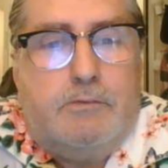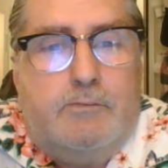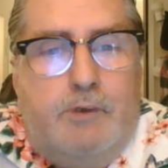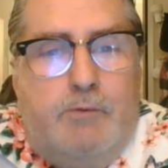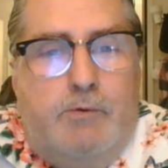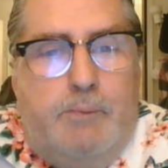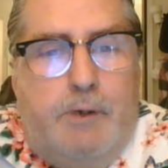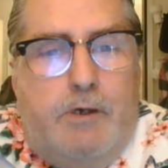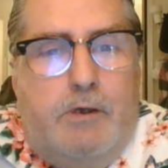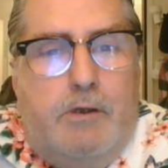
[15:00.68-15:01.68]
They
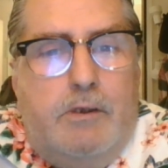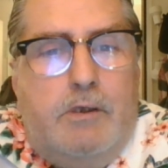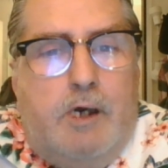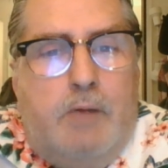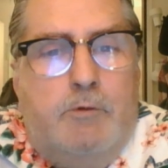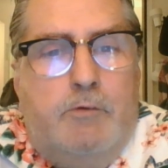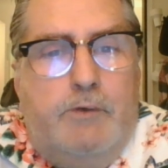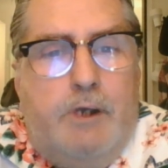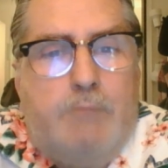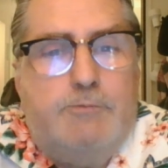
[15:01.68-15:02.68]
repel, a
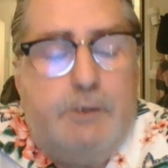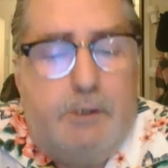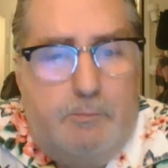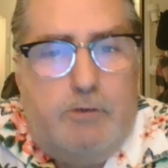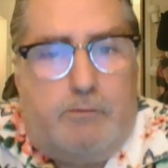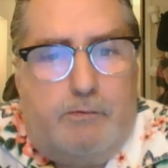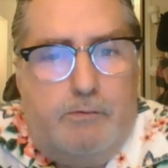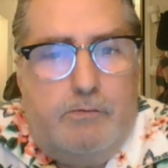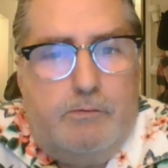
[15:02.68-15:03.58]
moving object can move.